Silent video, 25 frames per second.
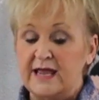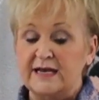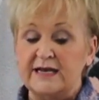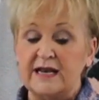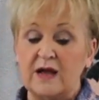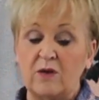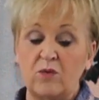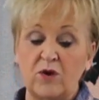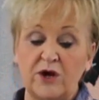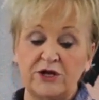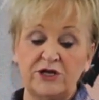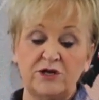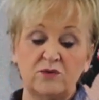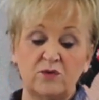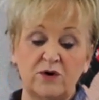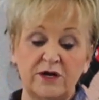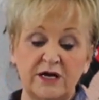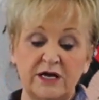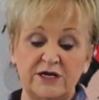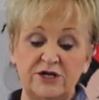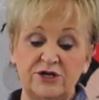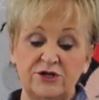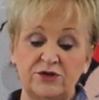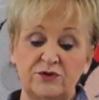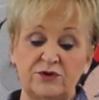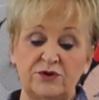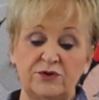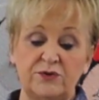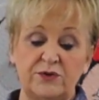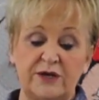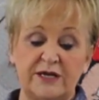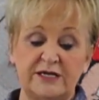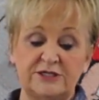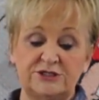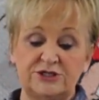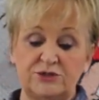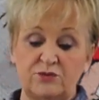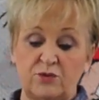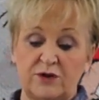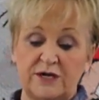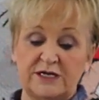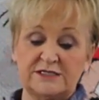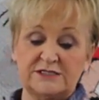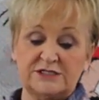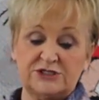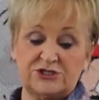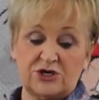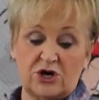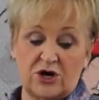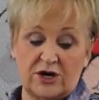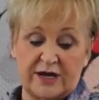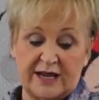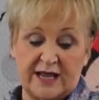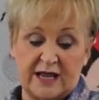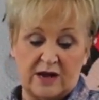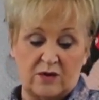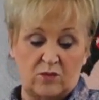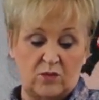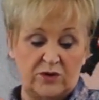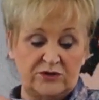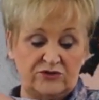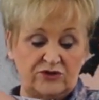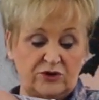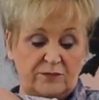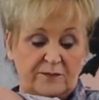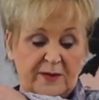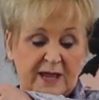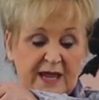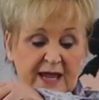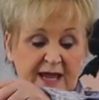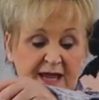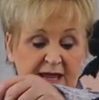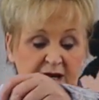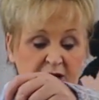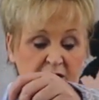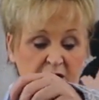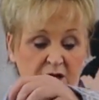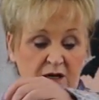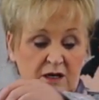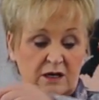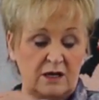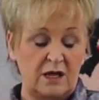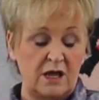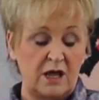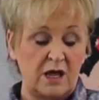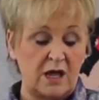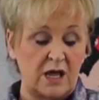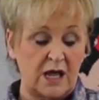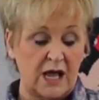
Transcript: Now, what you want to do is you want to start out with your panel.